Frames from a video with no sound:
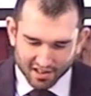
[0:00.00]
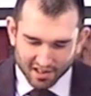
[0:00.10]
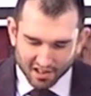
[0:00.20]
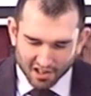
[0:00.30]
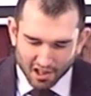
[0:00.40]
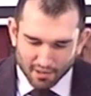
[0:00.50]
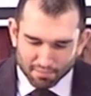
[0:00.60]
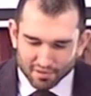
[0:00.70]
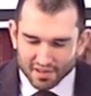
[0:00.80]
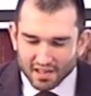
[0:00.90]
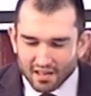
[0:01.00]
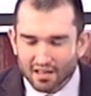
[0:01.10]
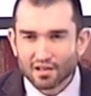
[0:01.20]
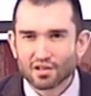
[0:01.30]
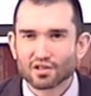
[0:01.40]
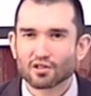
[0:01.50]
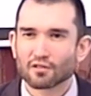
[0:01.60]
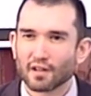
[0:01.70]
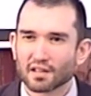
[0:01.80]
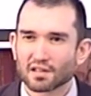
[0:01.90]
he proceeded to serve
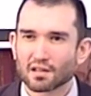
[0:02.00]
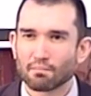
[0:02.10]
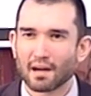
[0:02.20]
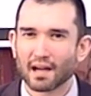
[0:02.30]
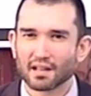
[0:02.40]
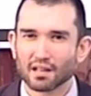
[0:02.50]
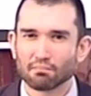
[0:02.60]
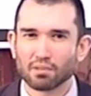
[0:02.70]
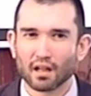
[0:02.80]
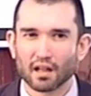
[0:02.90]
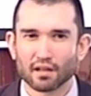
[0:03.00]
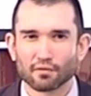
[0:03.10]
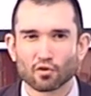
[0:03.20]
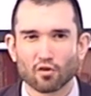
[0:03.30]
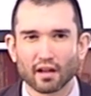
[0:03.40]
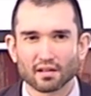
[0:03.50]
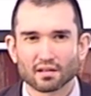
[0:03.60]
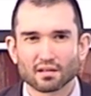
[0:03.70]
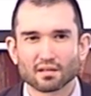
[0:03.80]
us the body and blood of Christ.